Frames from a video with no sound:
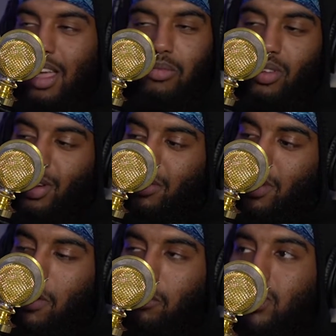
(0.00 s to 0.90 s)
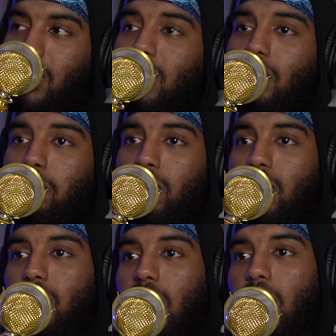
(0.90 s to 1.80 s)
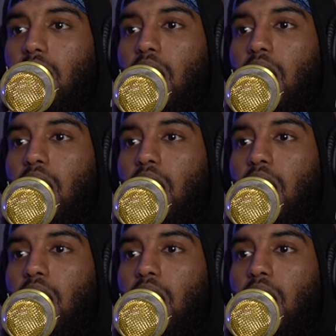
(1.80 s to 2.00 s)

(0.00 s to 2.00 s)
Alhamdulillah, fam. I'm disciplined.